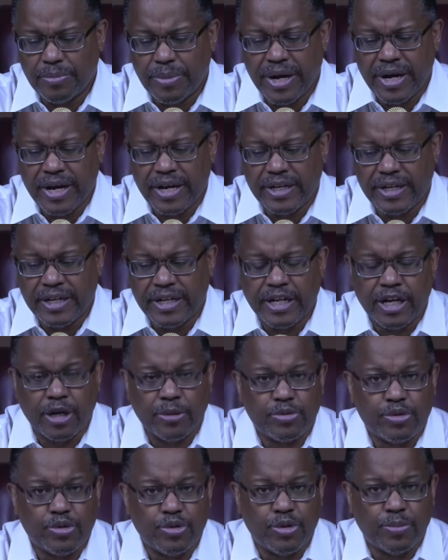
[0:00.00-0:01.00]
But it
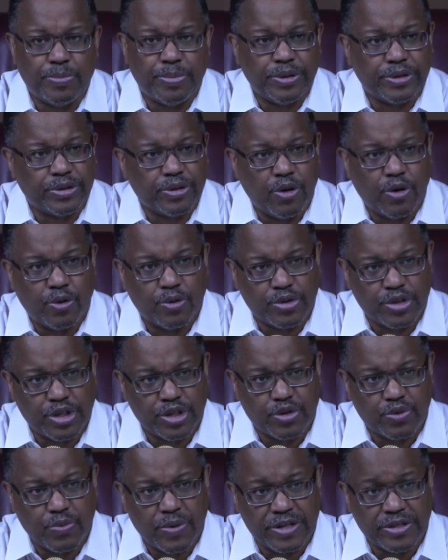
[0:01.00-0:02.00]
helps you to put the whole
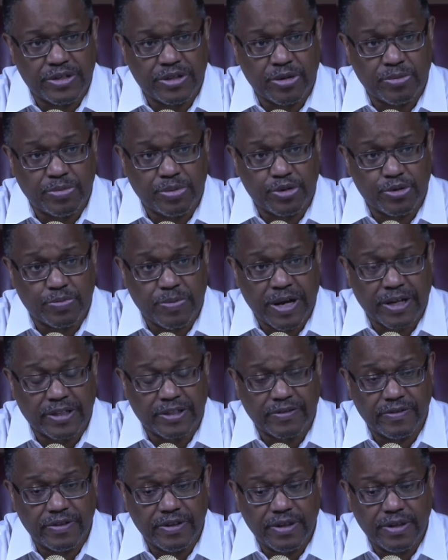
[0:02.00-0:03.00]
situation in
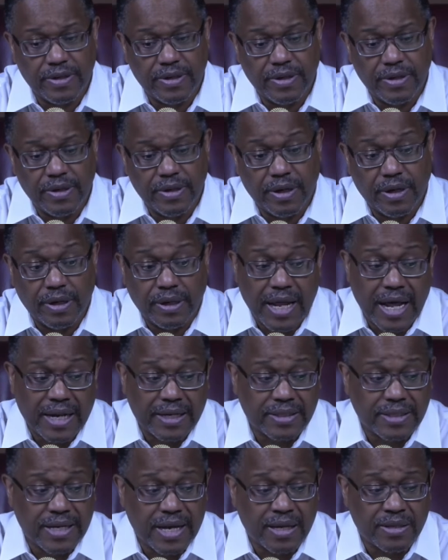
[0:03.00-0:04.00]
perspective. A
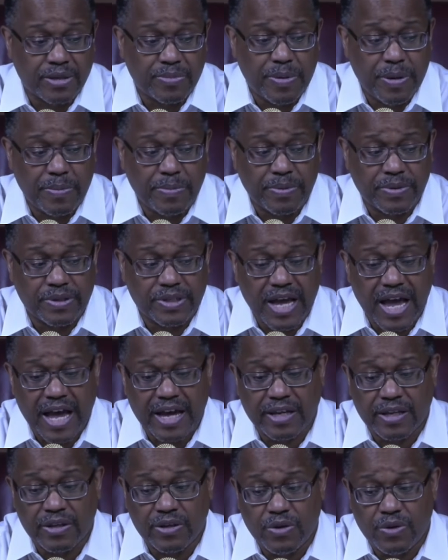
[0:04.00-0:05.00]
lot of times people
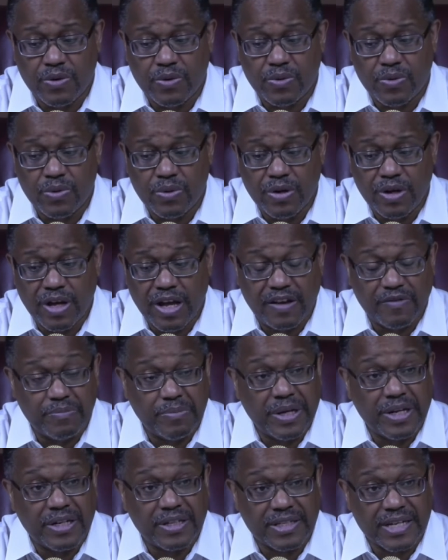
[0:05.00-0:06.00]
attacking you
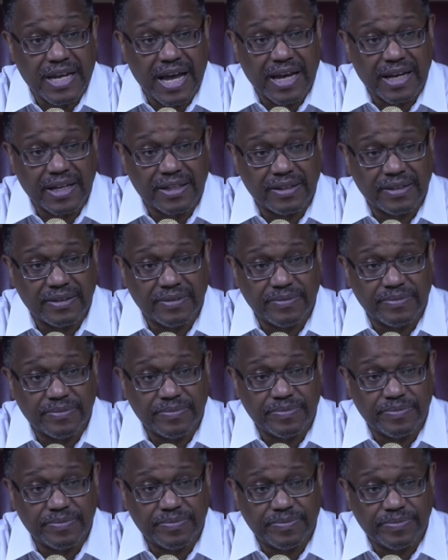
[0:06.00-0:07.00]
have been attacked
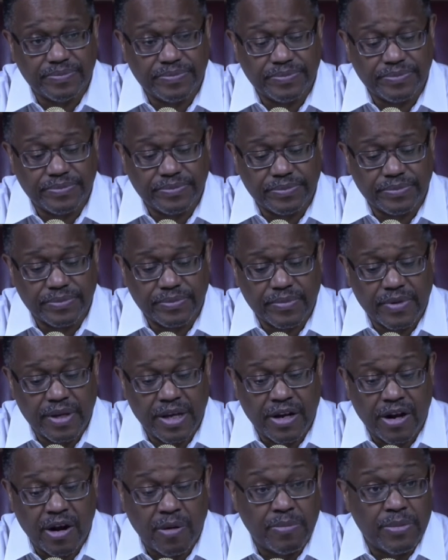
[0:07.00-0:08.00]

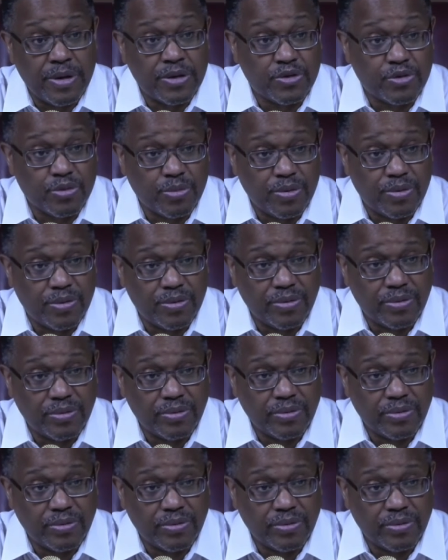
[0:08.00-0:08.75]
and are miserable.